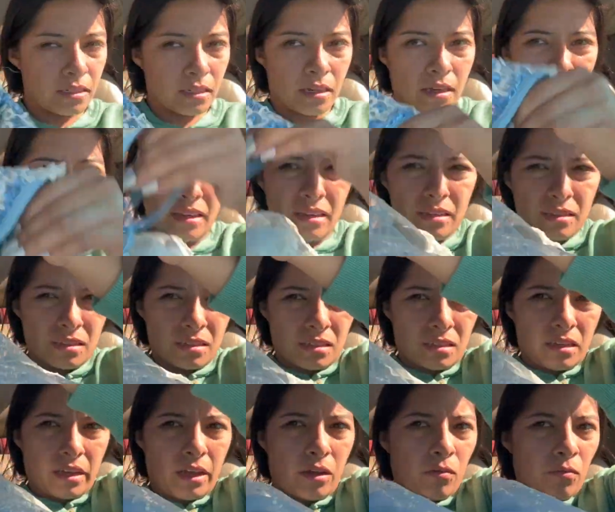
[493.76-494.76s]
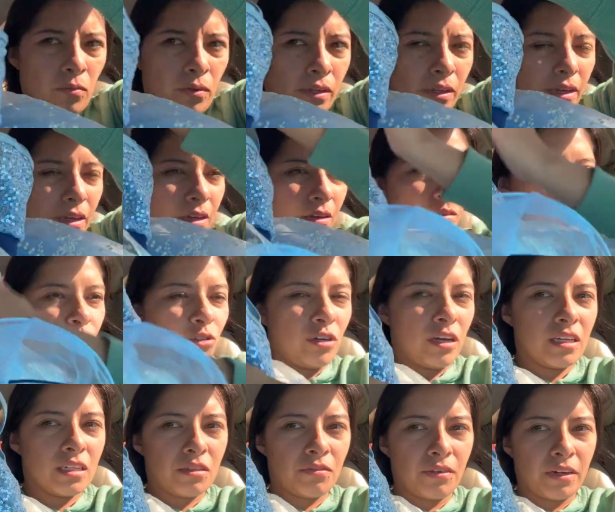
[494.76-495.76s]
this like a really cute
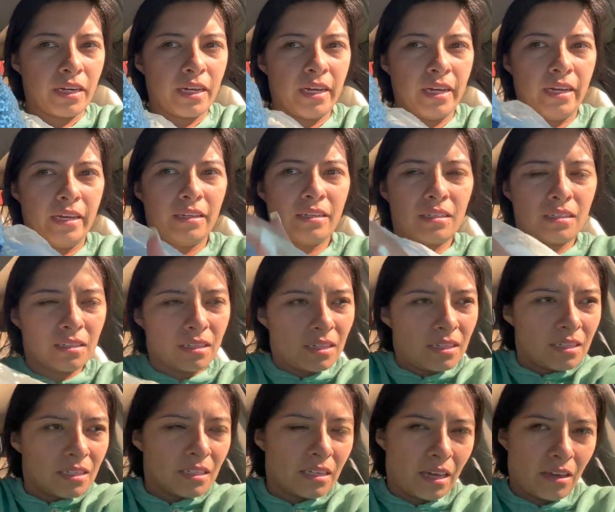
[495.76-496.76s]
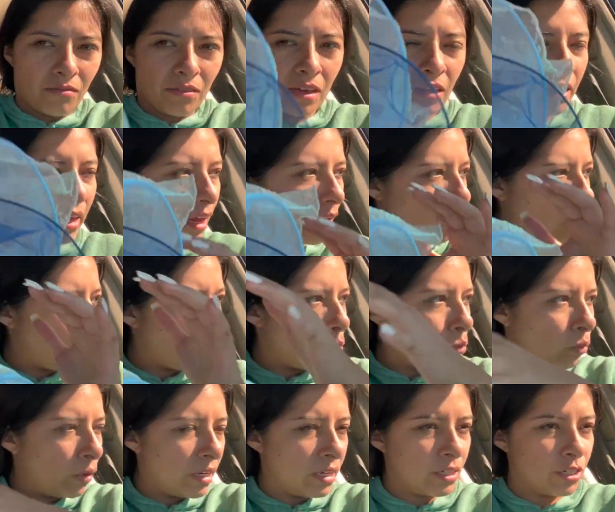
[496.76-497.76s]
dress for kids. It's giving like
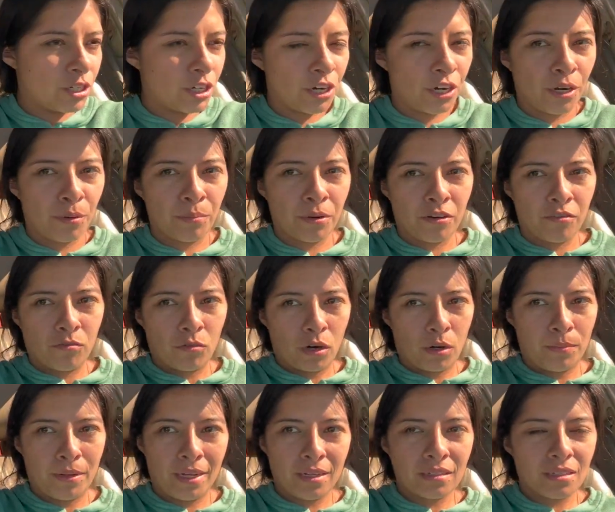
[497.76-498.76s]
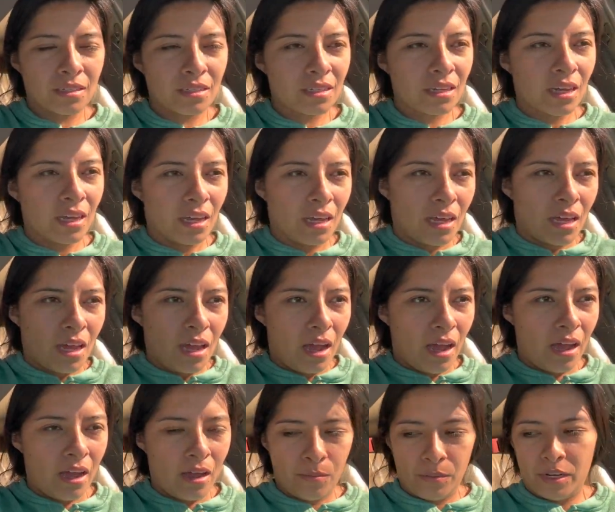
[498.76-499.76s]
winter performance,
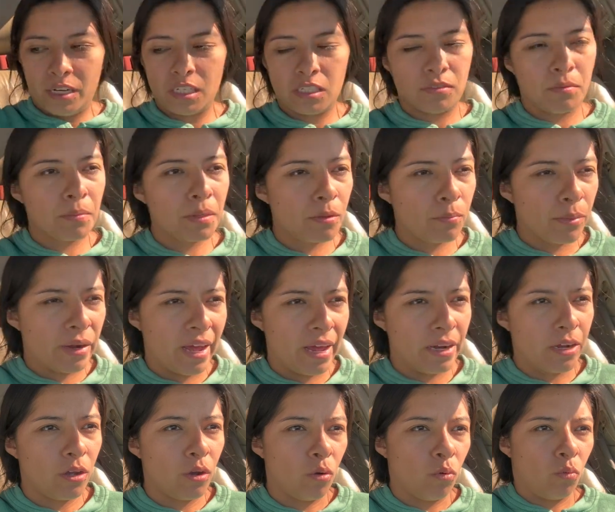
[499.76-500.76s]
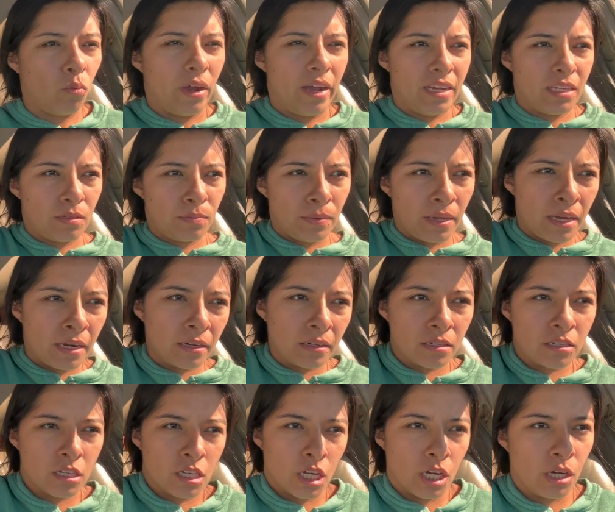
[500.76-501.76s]
and it's from the brand Wiseman,
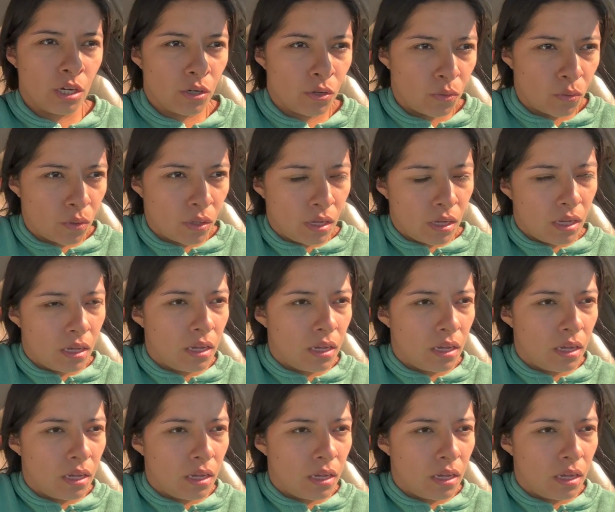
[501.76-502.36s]
so